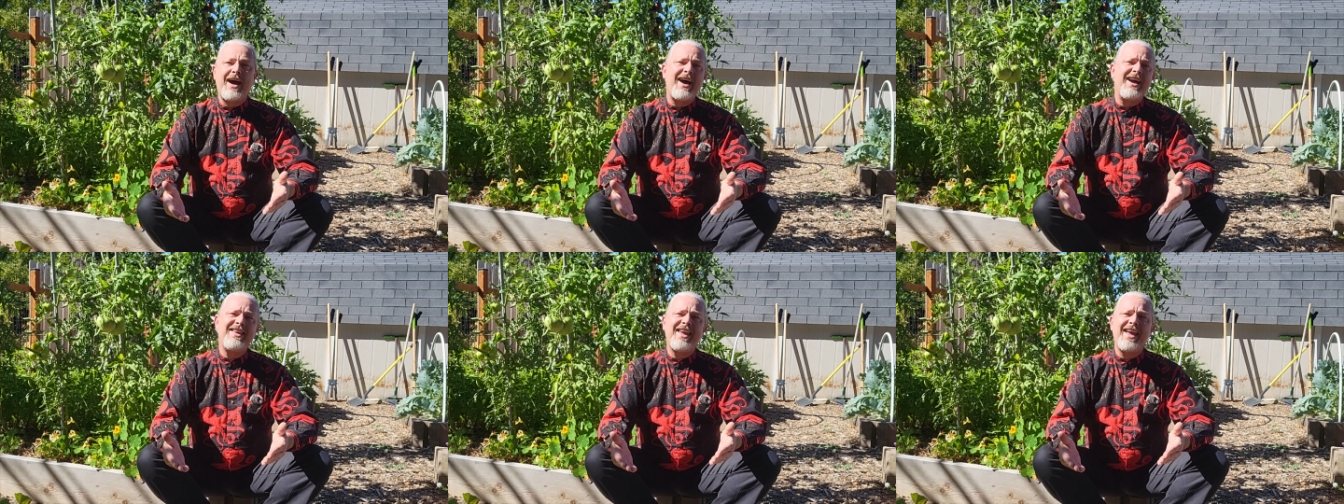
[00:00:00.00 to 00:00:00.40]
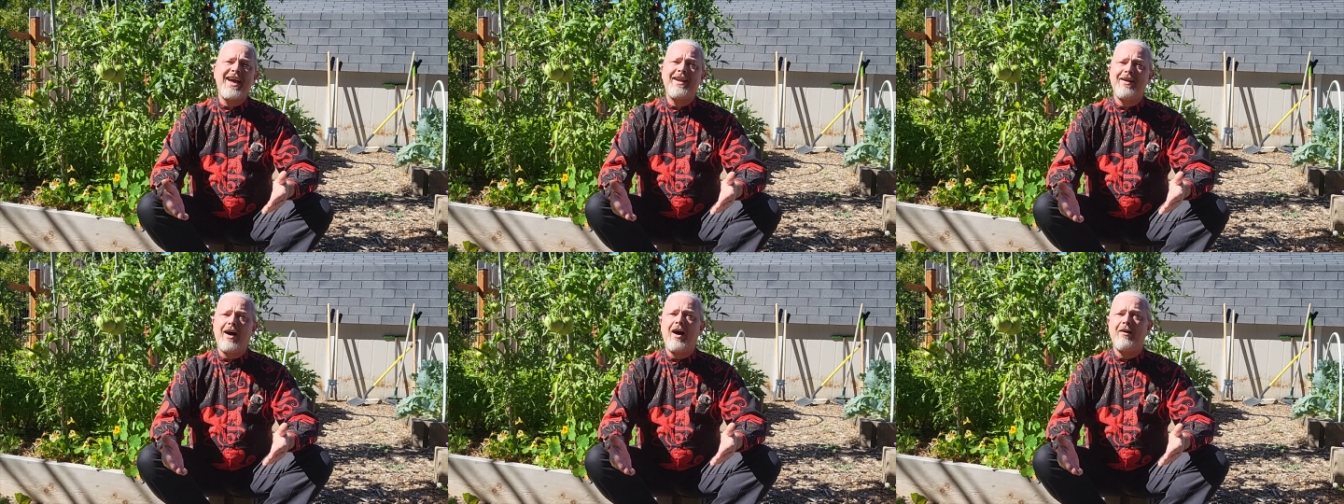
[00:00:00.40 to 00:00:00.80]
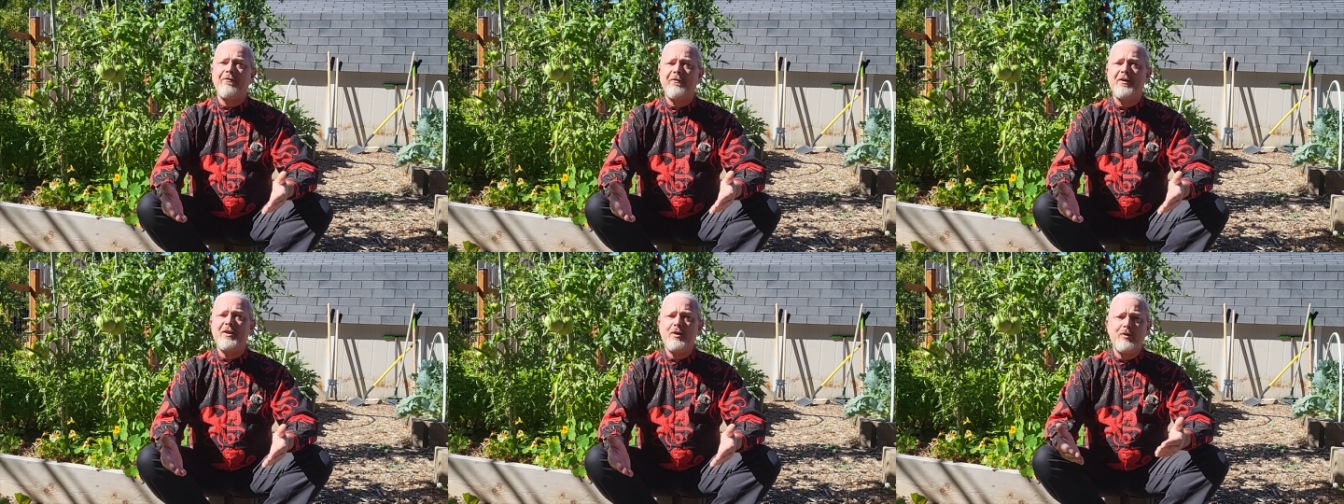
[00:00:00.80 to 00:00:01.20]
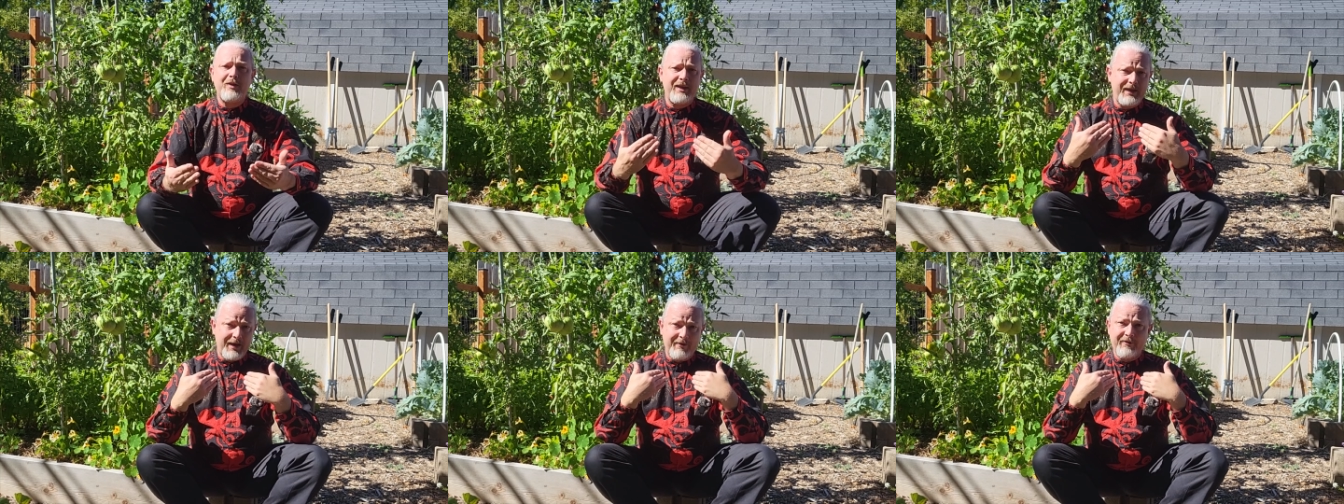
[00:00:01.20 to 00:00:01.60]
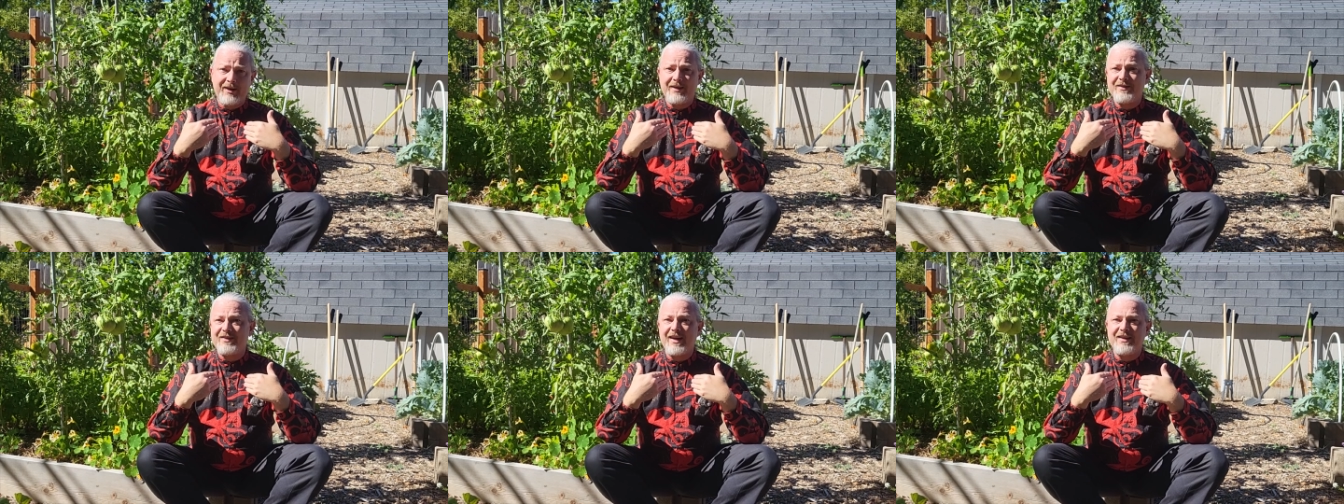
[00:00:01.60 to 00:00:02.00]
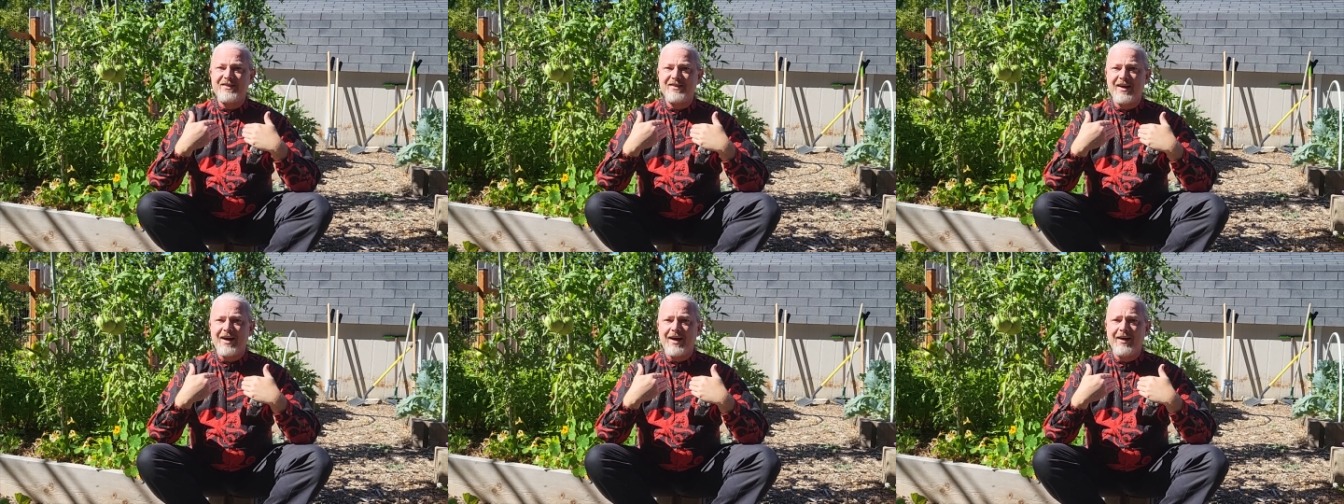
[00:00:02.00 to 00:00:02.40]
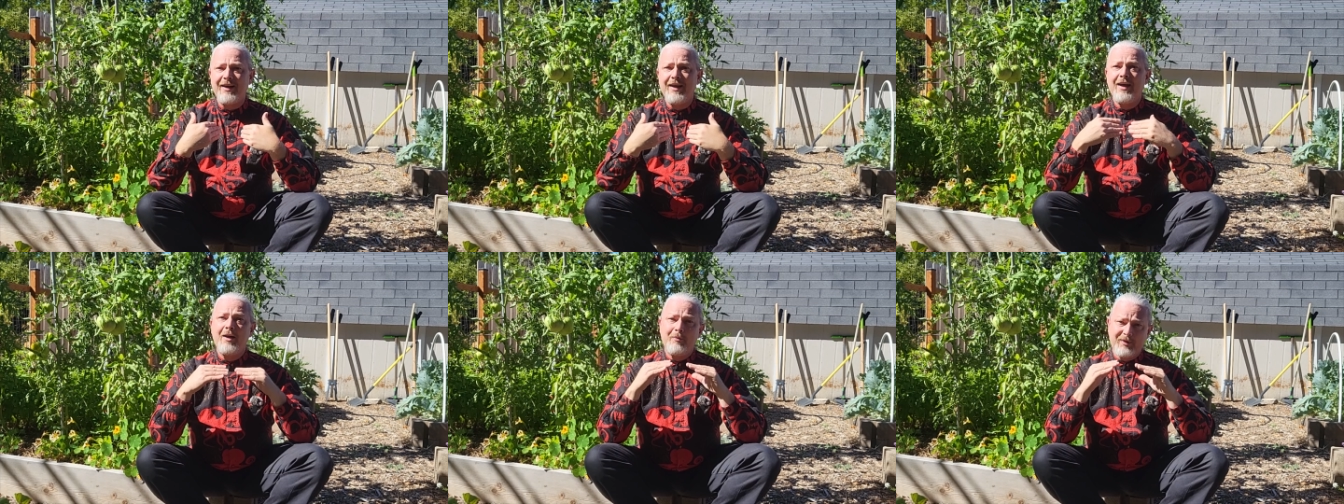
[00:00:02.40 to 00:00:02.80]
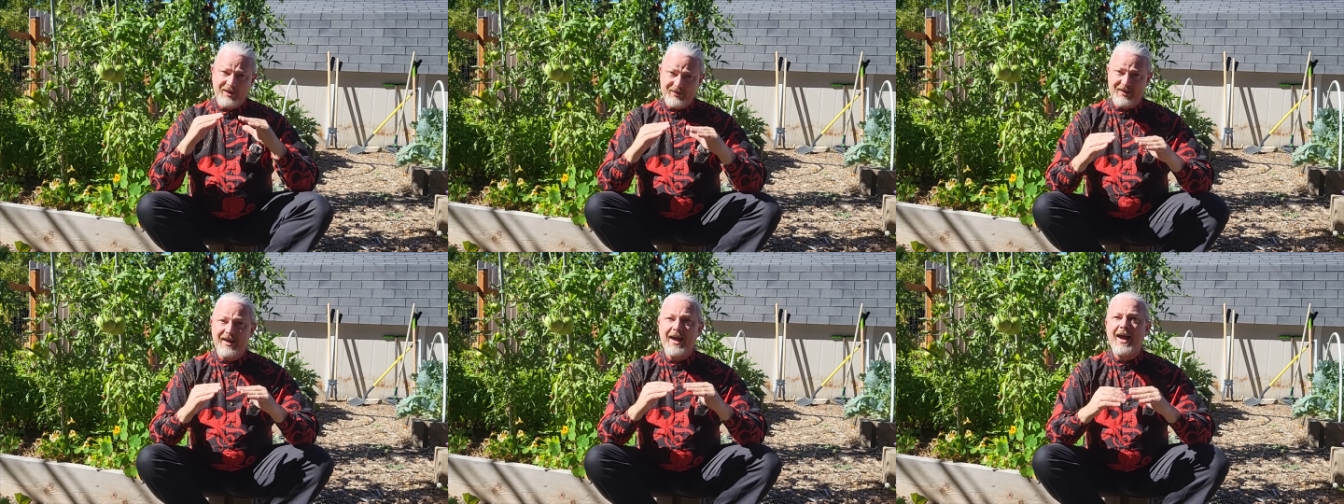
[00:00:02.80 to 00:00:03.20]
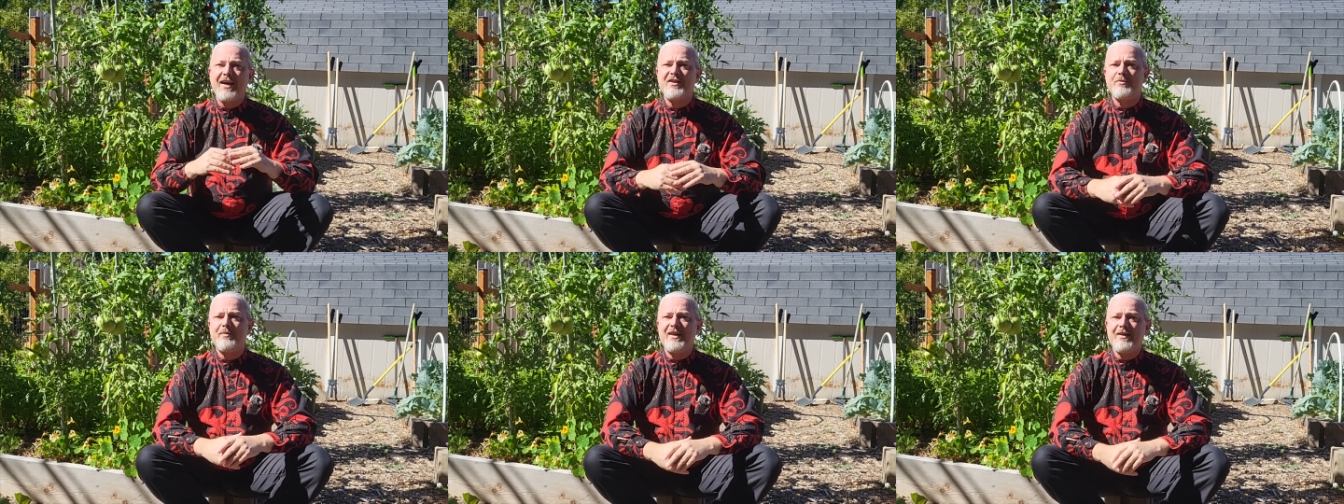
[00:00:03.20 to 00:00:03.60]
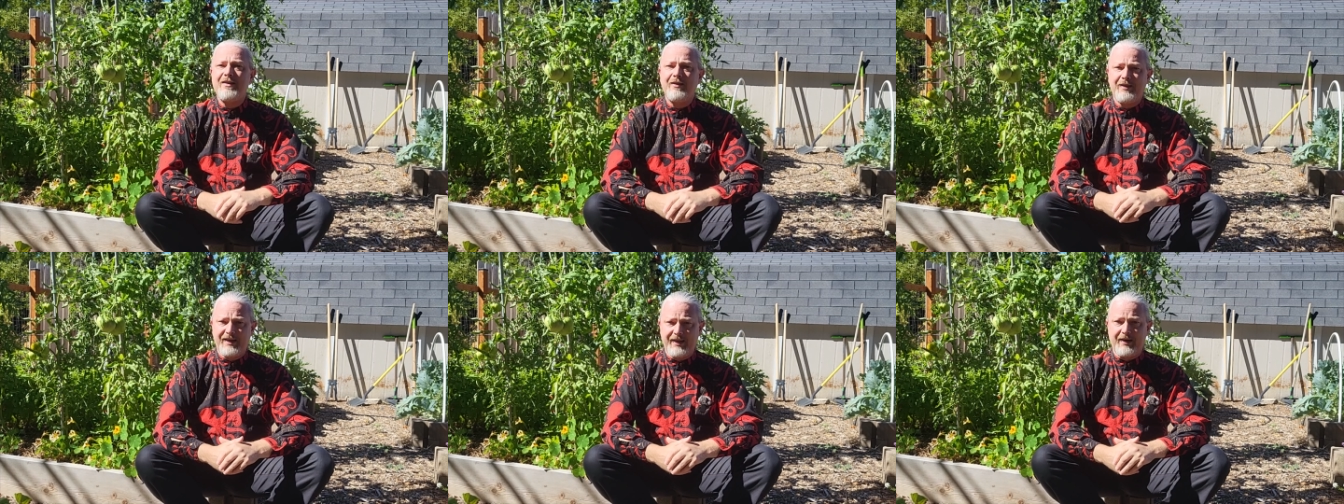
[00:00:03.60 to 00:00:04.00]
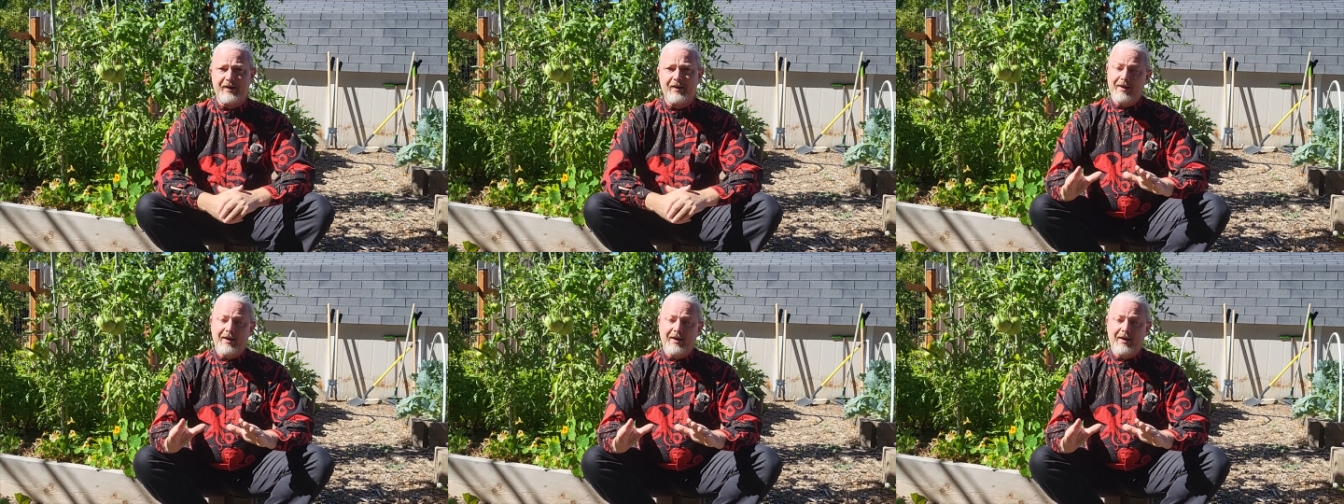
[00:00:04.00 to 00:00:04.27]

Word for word: I can't offer you the evidence I saw because it has been deleted.